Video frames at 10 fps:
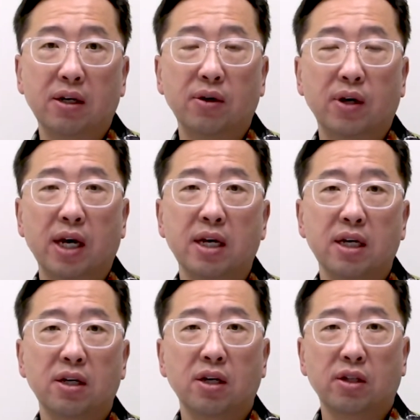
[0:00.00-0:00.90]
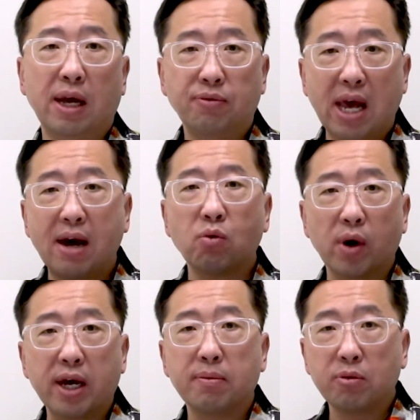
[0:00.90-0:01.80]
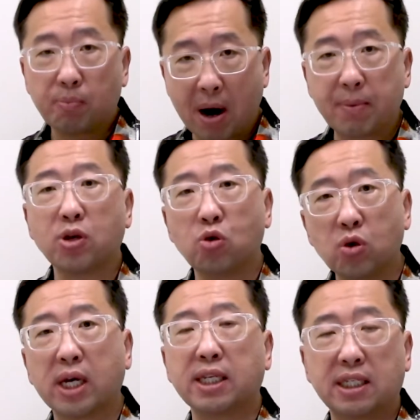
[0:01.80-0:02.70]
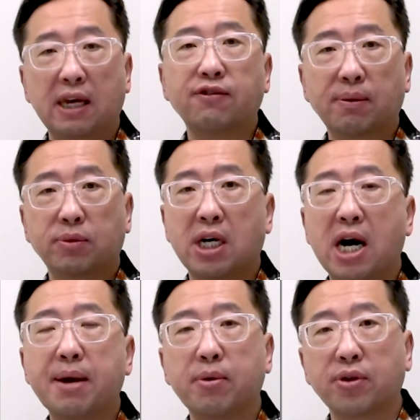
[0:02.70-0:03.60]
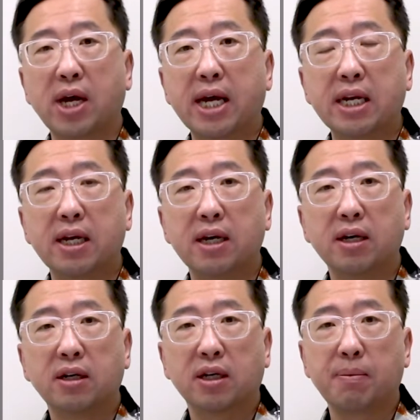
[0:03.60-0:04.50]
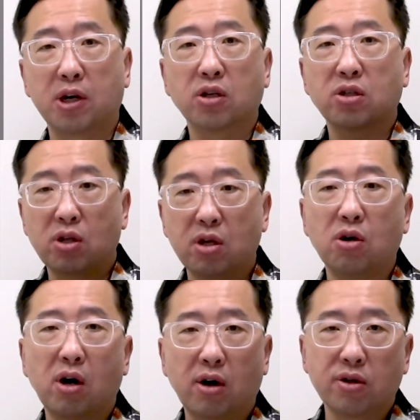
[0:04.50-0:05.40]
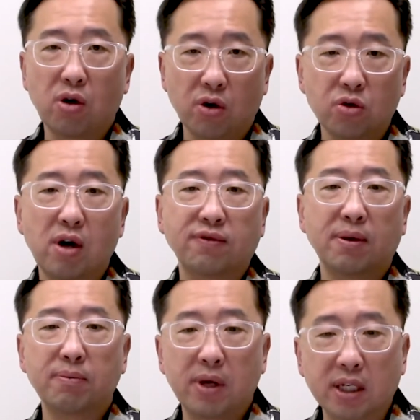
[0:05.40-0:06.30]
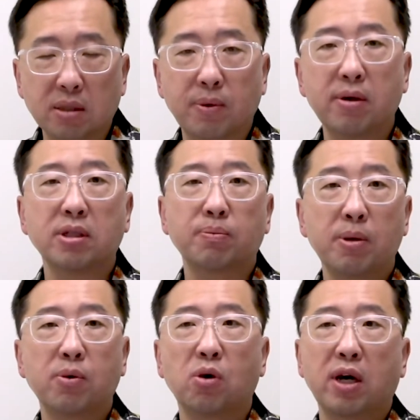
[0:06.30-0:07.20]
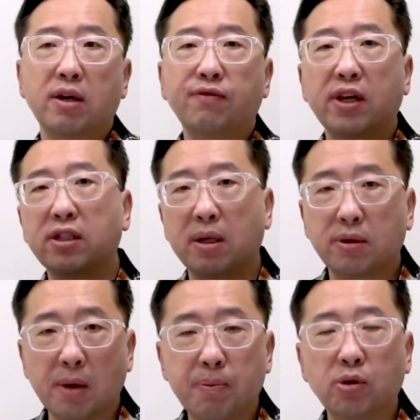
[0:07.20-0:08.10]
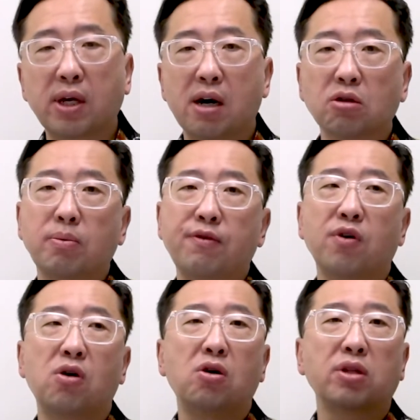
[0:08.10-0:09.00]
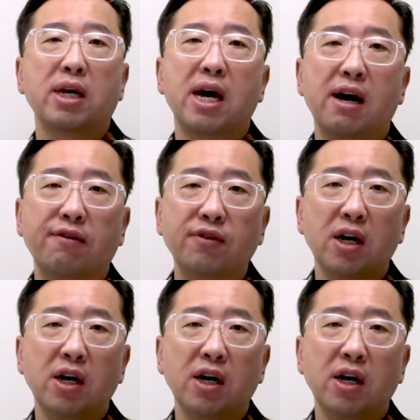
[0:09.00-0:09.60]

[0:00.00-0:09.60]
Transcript: Okay, then that way you can save some time on that. Yeah, because you have some experienced people, if they built their house before, they have